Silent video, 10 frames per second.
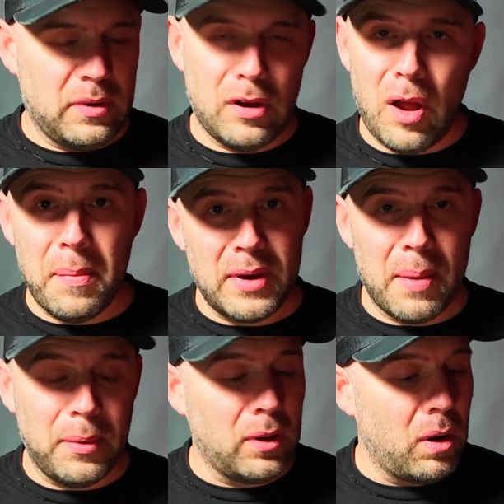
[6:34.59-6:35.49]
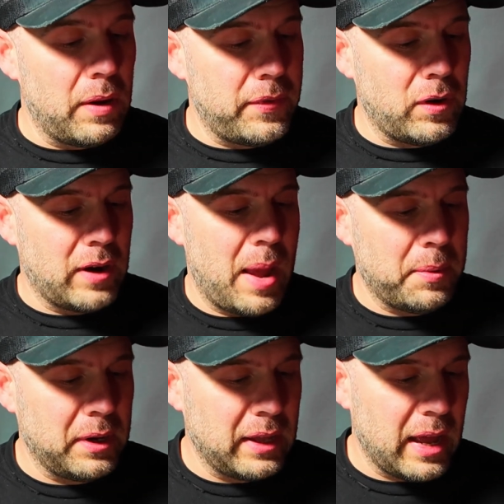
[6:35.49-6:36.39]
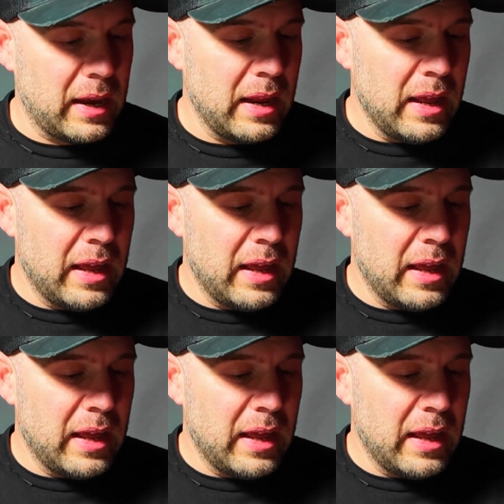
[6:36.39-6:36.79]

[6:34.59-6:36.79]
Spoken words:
comment down below if you're able to get